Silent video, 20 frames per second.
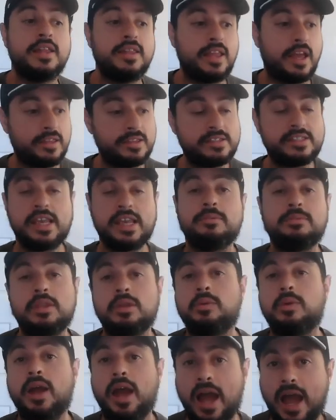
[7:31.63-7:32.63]
Now the same
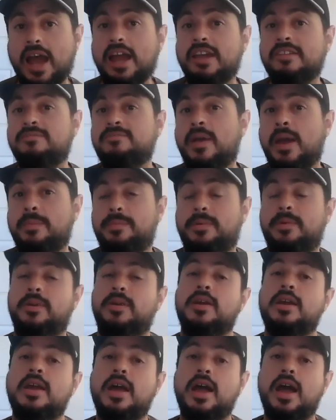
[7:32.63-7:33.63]
thing with Hive Mapper.
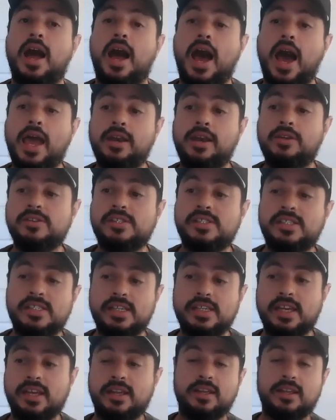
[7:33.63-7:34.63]
I don't
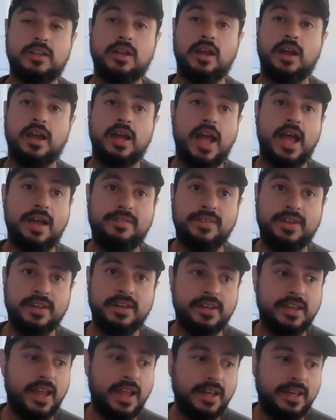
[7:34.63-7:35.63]
see it
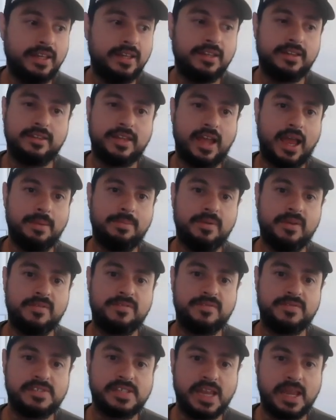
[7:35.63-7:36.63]
having any type
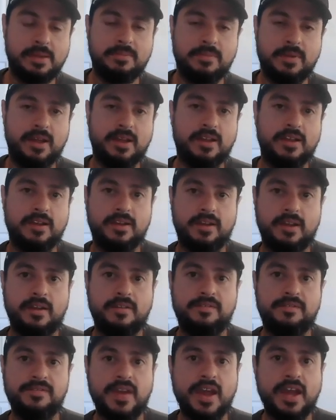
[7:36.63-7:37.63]
of same
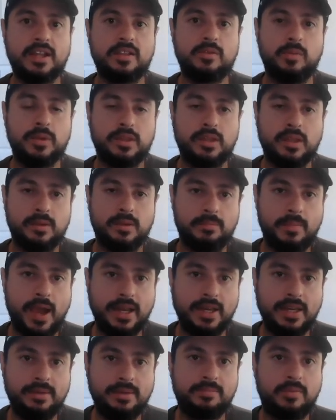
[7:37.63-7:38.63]
effect with the
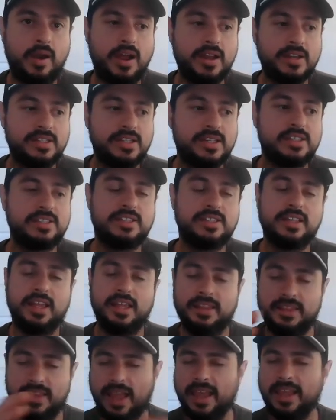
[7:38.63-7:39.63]
mining process
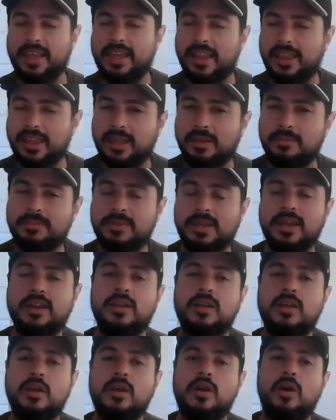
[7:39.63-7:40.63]
that Helium
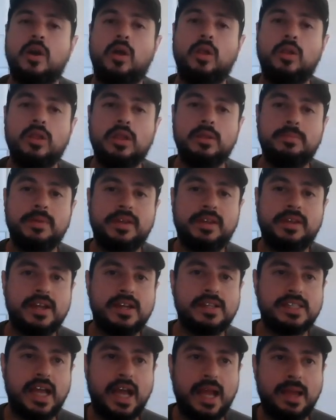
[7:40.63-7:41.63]
did, only
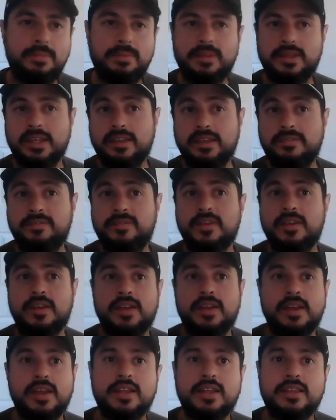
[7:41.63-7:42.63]
because I believe
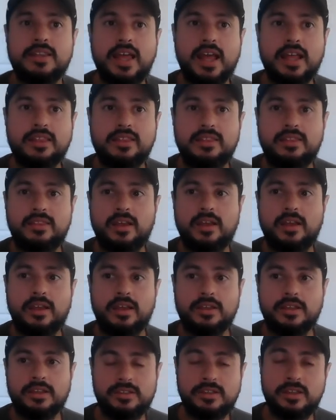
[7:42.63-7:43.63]
that
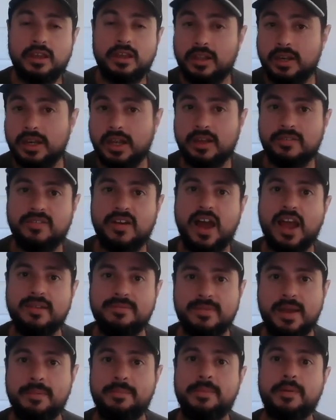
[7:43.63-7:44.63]
the utility of
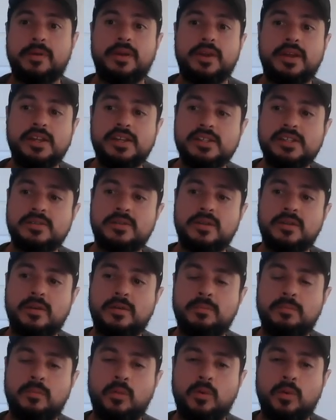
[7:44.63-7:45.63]
Hive Mapper is
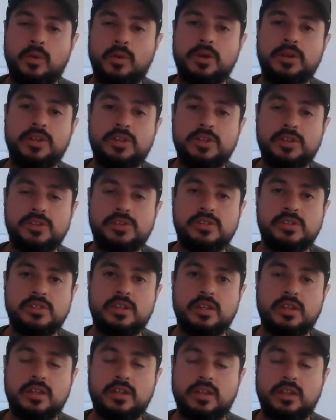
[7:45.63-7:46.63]
more use.
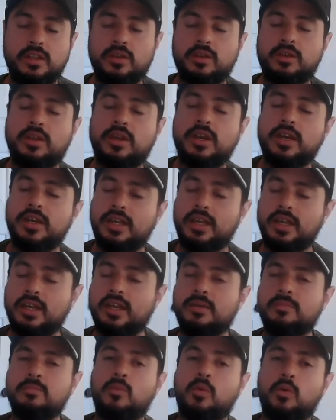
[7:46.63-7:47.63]
You're going to need
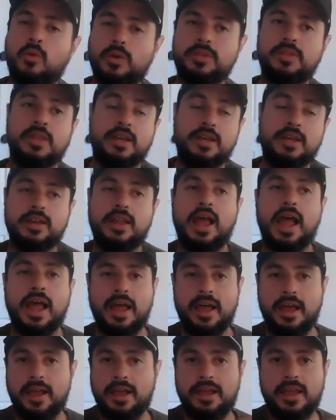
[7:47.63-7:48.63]
it more than
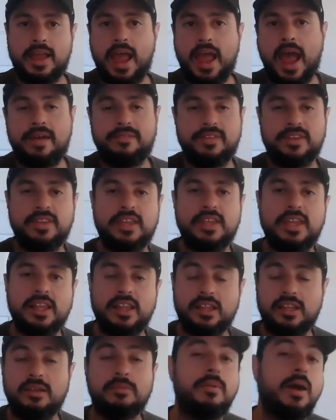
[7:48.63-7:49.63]
having the
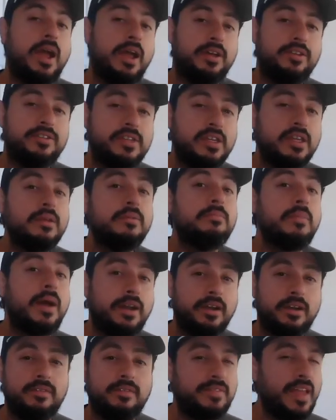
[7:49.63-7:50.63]
Helium IoT
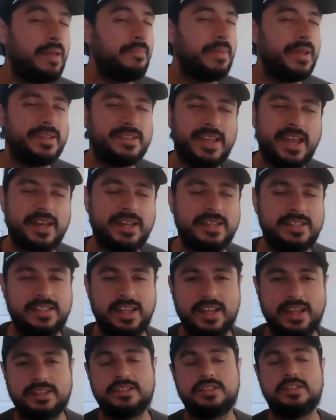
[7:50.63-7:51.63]
miner, if that makes any
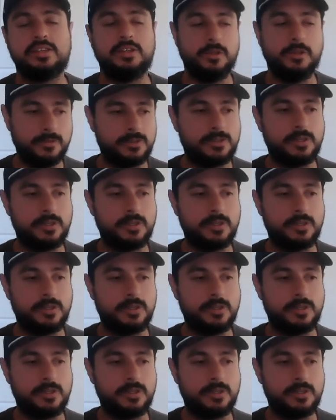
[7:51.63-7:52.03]
sense to you.